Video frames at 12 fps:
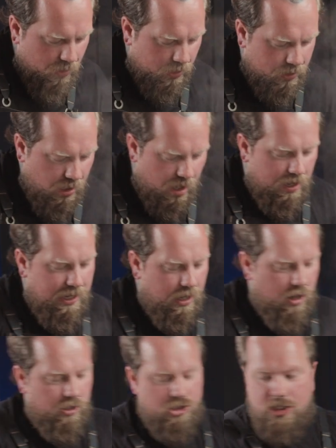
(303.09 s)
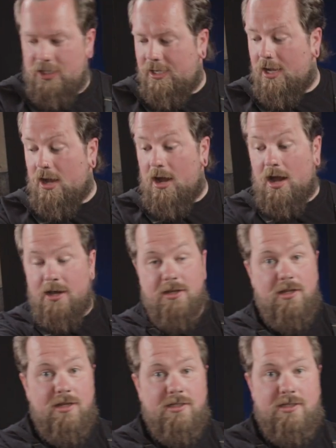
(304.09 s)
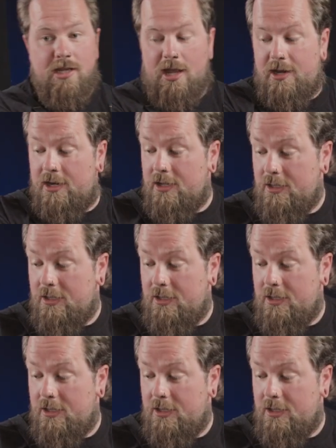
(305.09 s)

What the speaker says: Our garlic, our chili, our onion is done.